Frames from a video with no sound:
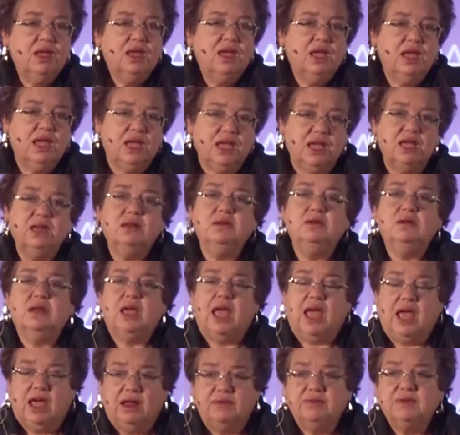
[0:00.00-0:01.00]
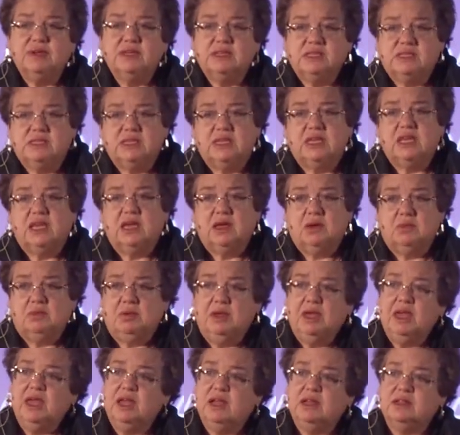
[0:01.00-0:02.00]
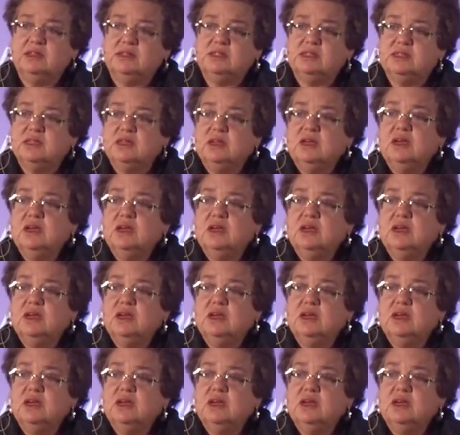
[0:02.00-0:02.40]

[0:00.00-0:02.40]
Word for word: in advocacy campaigns,